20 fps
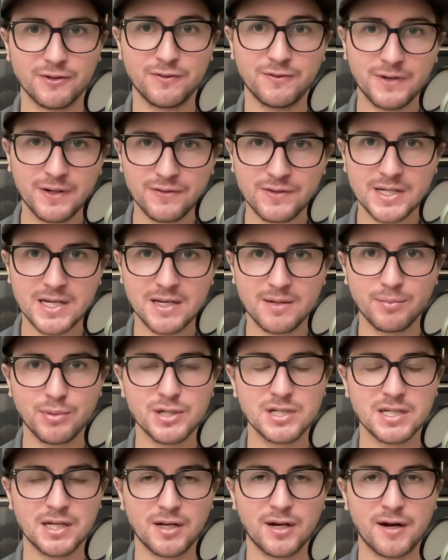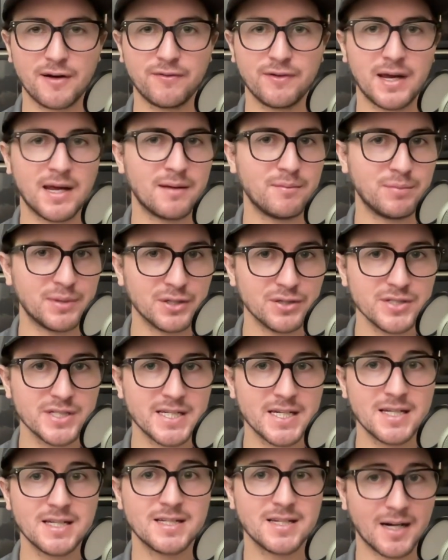15% off at
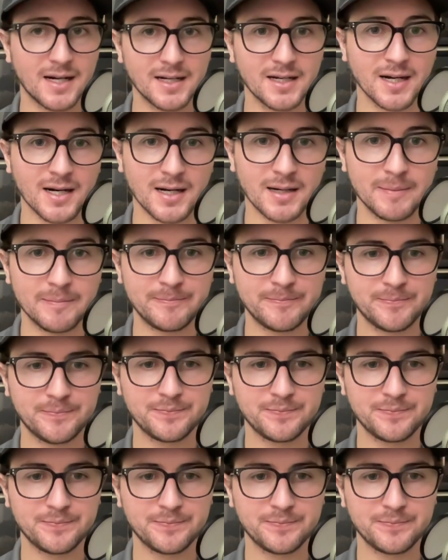built.com.